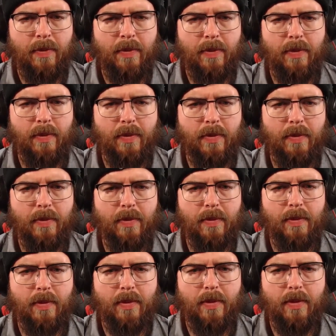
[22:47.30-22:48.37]

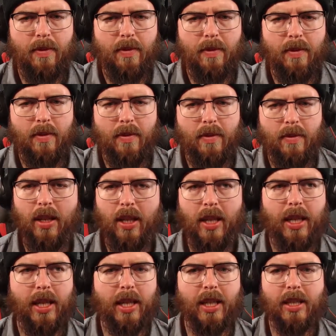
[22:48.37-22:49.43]
Mm.
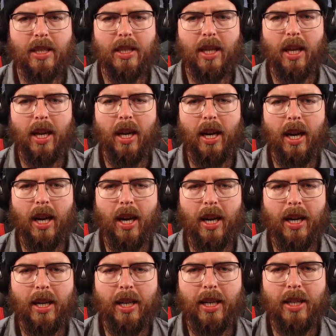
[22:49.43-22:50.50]
He is, I, I,
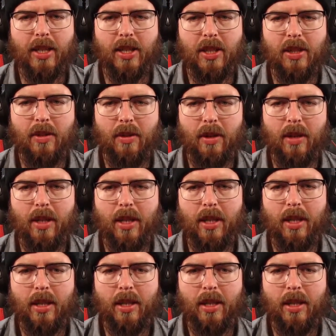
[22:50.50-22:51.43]
he is throwing.